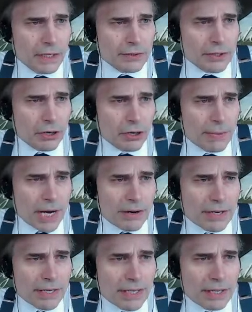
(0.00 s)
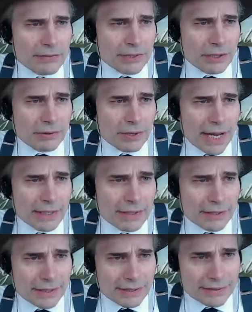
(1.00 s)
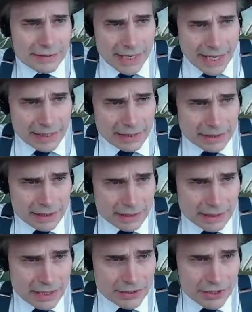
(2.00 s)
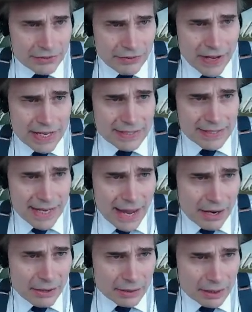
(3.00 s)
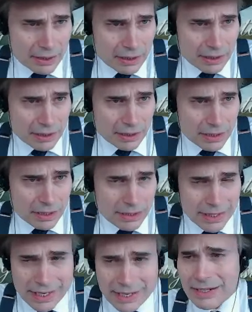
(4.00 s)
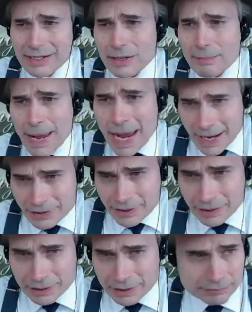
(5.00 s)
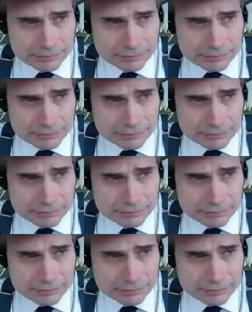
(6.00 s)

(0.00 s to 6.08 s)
So Mary gives her a ride to the estate, and she finds out that it is a mansion.